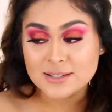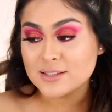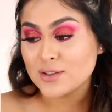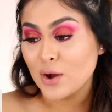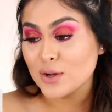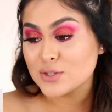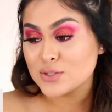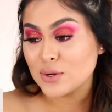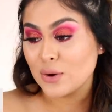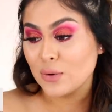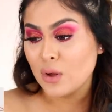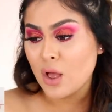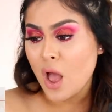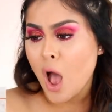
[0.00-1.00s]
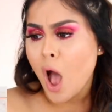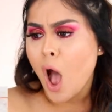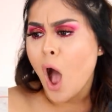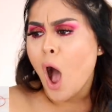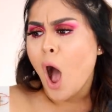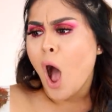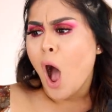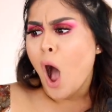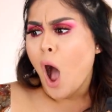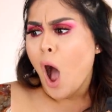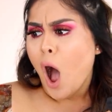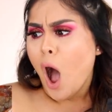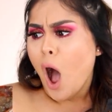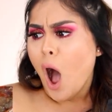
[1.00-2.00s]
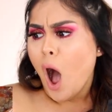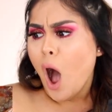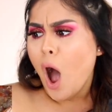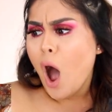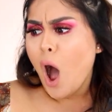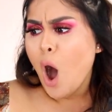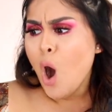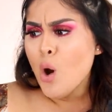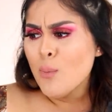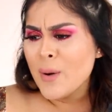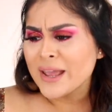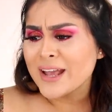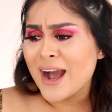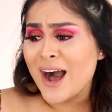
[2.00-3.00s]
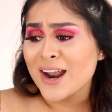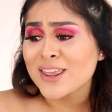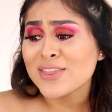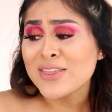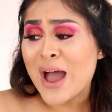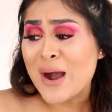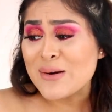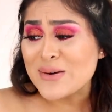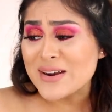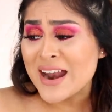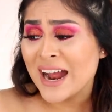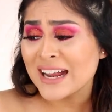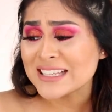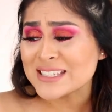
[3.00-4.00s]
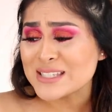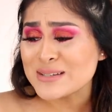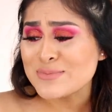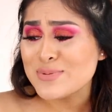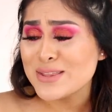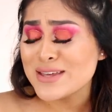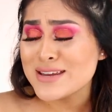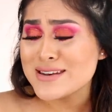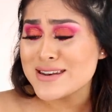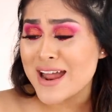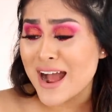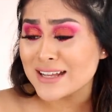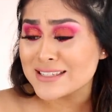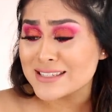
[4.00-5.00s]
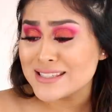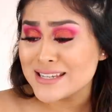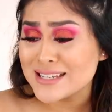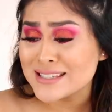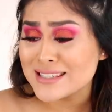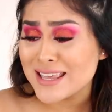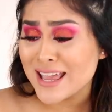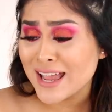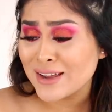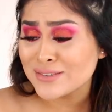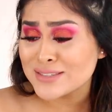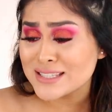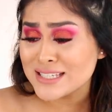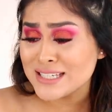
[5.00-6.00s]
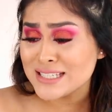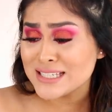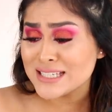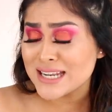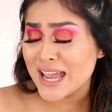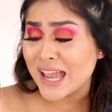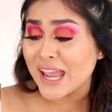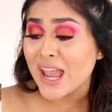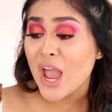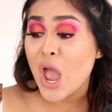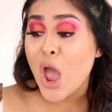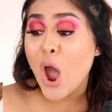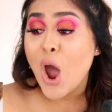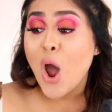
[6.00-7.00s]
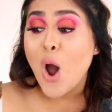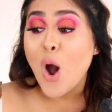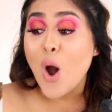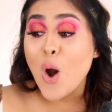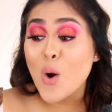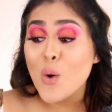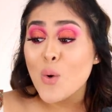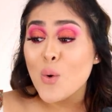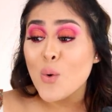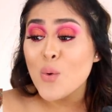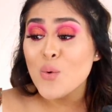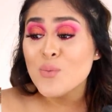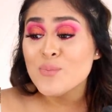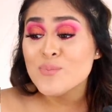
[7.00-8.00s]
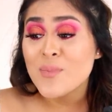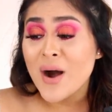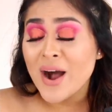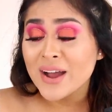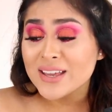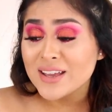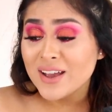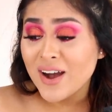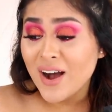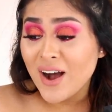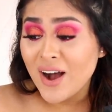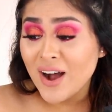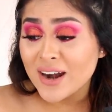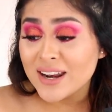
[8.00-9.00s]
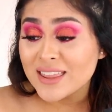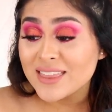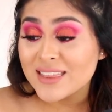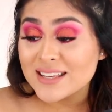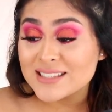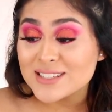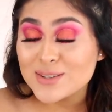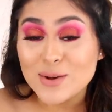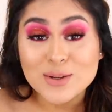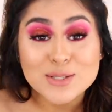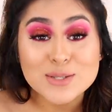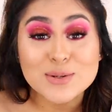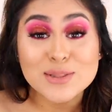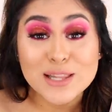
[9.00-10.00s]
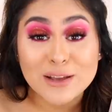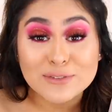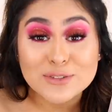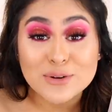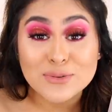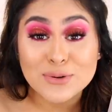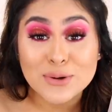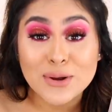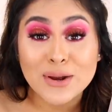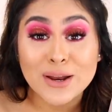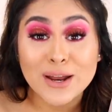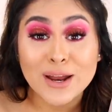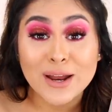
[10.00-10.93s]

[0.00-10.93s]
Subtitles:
is also, oh my god, that one has to be the nastiest thing I've seen today. Oh my god, this is also leftover